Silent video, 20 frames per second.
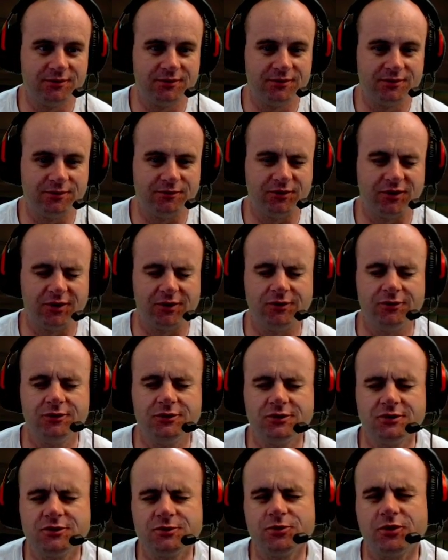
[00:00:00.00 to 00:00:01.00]
I'm like, who's
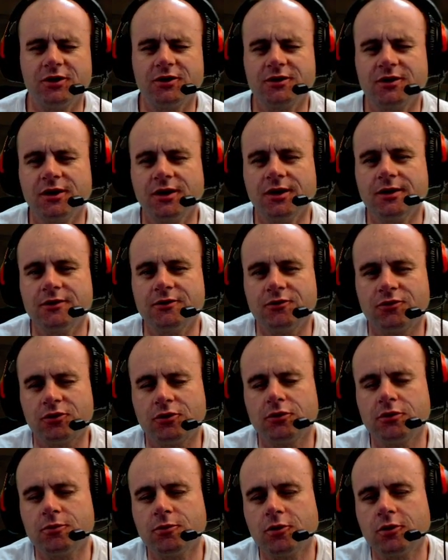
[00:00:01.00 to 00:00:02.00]
this bald guy?
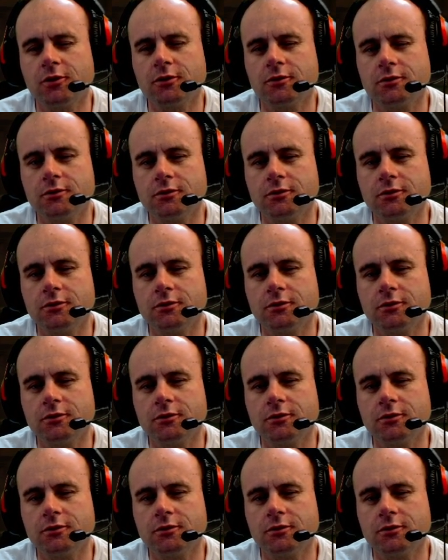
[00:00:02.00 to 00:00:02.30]
Voldemort?